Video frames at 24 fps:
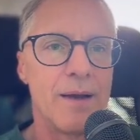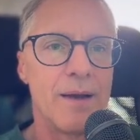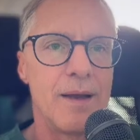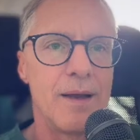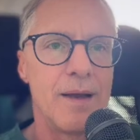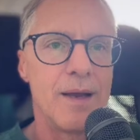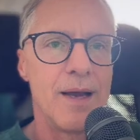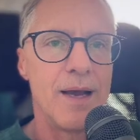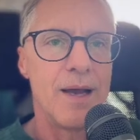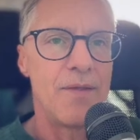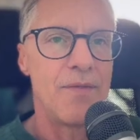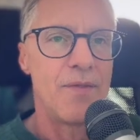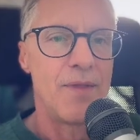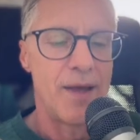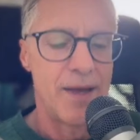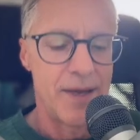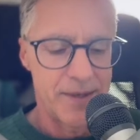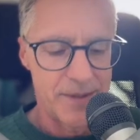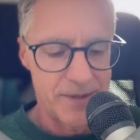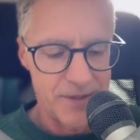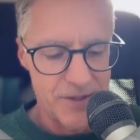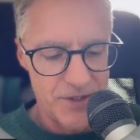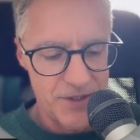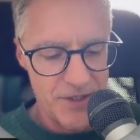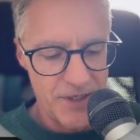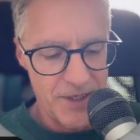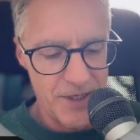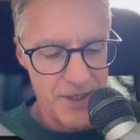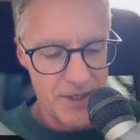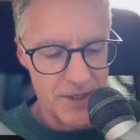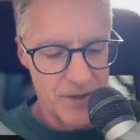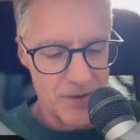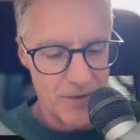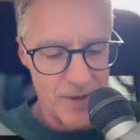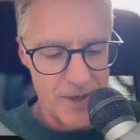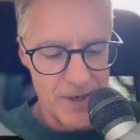And then G to
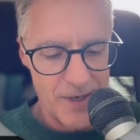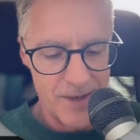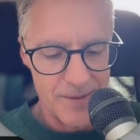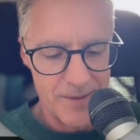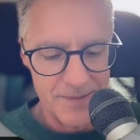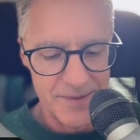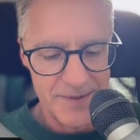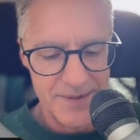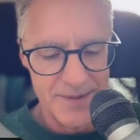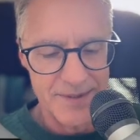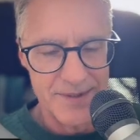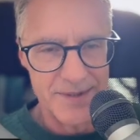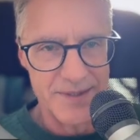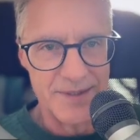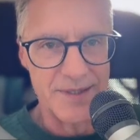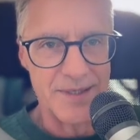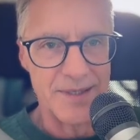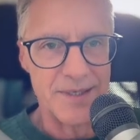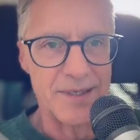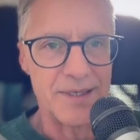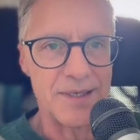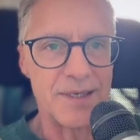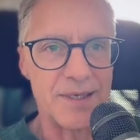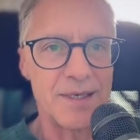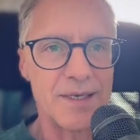grab Z.